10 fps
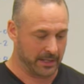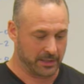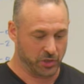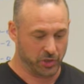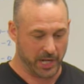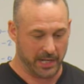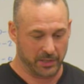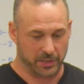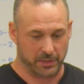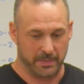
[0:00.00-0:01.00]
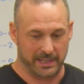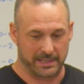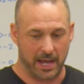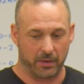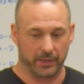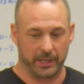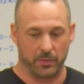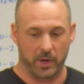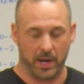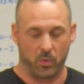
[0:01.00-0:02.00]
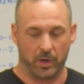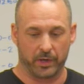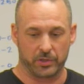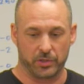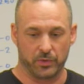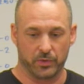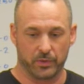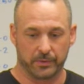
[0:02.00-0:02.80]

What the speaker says: to change this mentality where I wanted to